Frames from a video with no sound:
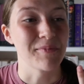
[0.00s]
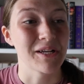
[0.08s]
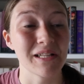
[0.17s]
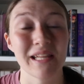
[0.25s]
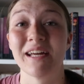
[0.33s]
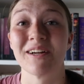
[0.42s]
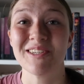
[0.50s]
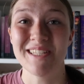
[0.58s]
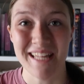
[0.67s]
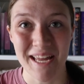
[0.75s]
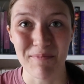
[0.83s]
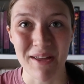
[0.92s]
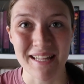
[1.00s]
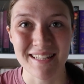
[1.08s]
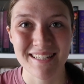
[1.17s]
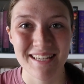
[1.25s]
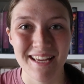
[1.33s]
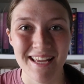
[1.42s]
clear
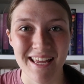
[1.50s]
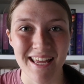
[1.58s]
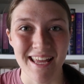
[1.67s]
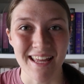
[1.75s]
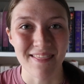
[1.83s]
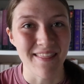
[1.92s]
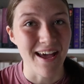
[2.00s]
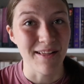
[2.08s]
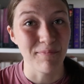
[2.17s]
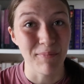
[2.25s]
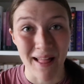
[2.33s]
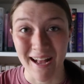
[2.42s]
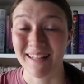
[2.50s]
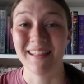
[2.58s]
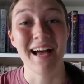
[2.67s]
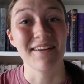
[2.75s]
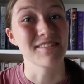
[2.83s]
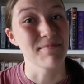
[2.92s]
statement in that Black
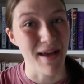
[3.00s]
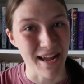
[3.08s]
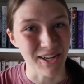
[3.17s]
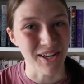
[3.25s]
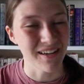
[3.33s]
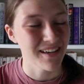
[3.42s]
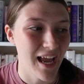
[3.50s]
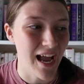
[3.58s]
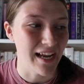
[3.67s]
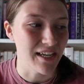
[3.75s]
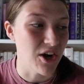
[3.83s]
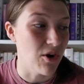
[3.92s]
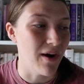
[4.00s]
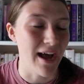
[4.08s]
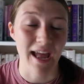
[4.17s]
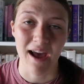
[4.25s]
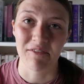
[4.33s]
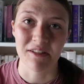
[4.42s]
Lives Matter. I know I
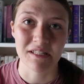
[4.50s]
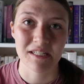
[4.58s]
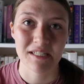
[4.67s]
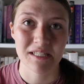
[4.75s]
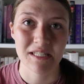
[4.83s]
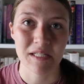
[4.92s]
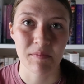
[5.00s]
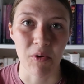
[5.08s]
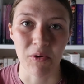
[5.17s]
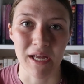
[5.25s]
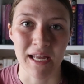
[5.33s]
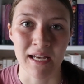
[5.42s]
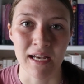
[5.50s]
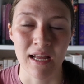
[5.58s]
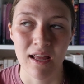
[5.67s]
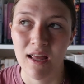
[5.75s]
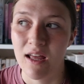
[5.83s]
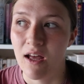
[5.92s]
haven't spoken
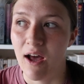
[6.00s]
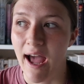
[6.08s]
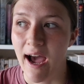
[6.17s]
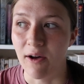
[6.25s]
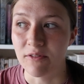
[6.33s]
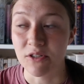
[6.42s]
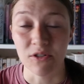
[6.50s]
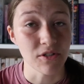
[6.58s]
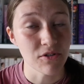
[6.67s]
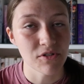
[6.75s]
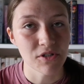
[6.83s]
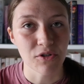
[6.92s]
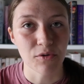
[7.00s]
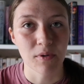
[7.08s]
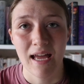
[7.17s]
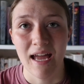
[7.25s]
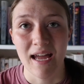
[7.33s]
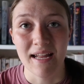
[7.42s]
out on YouTube,
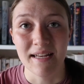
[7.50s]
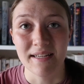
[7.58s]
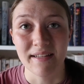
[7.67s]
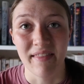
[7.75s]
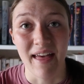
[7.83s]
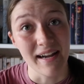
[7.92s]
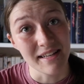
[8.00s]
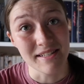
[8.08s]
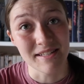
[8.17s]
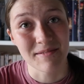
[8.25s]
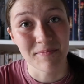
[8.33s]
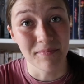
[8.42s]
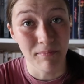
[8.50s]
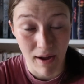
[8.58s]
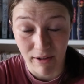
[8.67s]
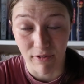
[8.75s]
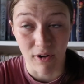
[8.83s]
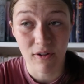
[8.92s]
and that is
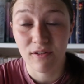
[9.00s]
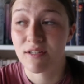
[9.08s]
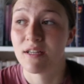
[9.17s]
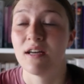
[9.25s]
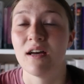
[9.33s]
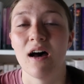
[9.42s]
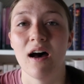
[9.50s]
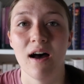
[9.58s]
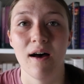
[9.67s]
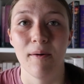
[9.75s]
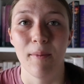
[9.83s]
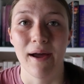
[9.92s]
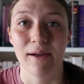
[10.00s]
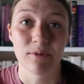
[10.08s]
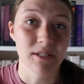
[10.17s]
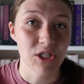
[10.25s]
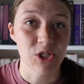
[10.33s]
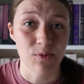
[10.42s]
my fault. I
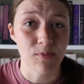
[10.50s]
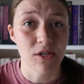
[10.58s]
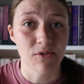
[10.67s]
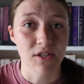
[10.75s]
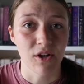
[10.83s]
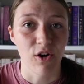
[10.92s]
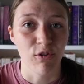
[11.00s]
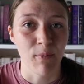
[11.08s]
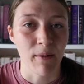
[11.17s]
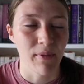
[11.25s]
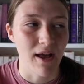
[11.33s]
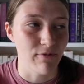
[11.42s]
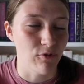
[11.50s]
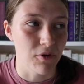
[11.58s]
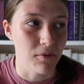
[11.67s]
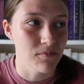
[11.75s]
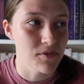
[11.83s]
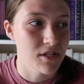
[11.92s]
really should be using all of my
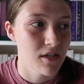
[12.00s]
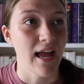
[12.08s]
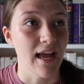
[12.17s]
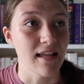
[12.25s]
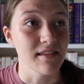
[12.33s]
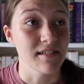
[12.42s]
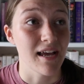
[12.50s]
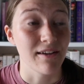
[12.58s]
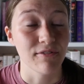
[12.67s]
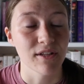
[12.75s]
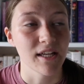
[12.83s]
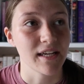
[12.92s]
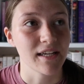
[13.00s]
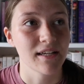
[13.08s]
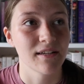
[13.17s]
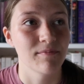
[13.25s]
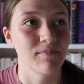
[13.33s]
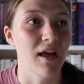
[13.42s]
platforms, and I feel like,
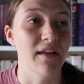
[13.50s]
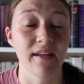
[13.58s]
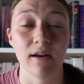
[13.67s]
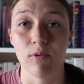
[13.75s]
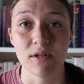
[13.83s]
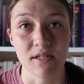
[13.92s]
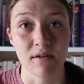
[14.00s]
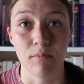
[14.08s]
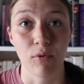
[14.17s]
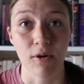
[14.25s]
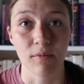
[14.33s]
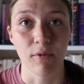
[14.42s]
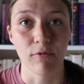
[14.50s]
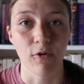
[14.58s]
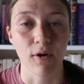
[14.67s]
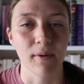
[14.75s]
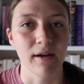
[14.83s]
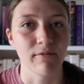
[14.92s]
not that it wasn't important
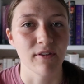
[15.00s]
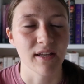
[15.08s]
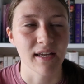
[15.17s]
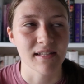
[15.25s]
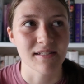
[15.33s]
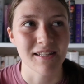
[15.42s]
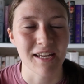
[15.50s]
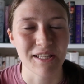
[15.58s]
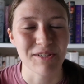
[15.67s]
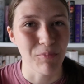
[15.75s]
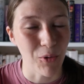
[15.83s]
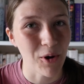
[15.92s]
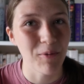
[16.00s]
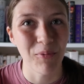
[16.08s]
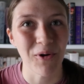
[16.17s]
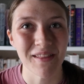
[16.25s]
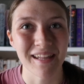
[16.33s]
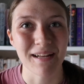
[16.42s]
before, but I feel like it's more
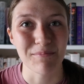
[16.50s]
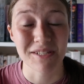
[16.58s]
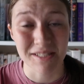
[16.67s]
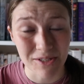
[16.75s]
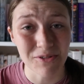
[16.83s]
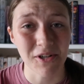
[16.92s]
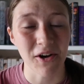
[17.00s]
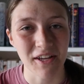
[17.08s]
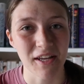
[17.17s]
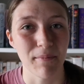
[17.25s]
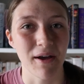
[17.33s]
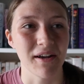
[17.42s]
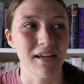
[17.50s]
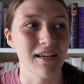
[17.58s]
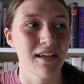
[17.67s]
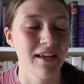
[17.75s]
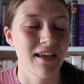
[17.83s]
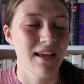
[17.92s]
important that I'm still talking about it
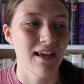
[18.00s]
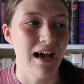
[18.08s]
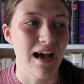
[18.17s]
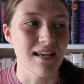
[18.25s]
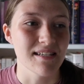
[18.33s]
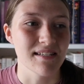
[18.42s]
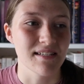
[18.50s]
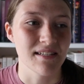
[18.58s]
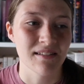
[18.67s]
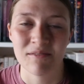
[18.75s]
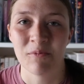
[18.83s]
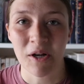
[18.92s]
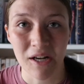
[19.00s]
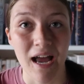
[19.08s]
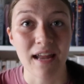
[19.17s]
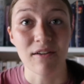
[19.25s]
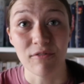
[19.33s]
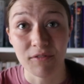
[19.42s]
as we're
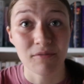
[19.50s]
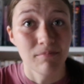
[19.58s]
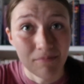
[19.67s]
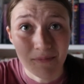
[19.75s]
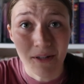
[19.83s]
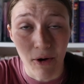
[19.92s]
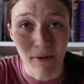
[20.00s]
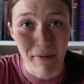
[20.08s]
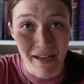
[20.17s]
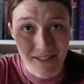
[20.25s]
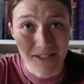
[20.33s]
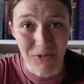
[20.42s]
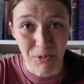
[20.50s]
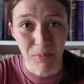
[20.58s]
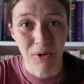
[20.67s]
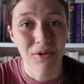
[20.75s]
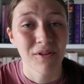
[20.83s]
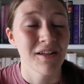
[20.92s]
kind of going back to
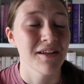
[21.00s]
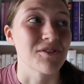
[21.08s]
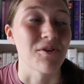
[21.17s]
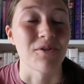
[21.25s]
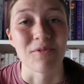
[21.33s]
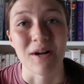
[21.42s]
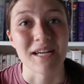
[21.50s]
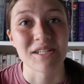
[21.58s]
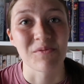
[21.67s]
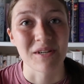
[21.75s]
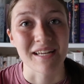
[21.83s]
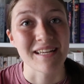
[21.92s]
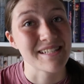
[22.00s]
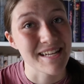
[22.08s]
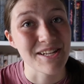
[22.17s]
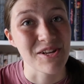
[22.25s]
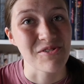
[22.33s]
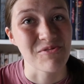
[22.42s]
normal. So I just want to
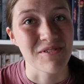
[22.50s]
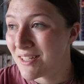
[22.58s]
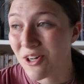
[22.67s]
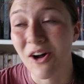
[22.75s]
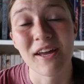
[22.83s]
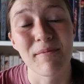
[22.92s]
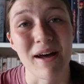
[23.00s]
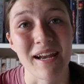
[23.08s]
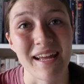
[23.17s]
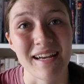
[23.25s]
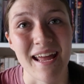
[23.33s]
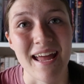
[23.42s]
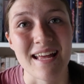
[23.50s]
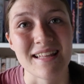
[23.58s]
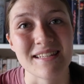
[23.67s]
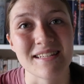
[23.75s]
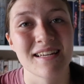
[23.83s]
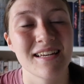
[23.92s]
continue talking about it
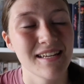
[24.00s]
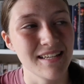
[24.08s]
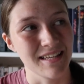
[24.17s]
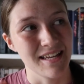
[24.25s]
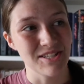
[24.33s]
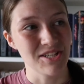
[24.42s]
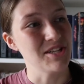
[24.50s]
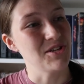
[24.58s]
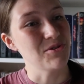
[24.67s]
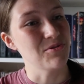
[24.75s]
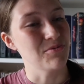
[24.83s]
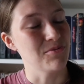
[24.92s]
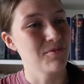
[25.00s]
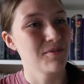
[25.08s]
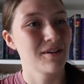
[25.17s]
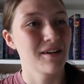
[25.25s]
and continue,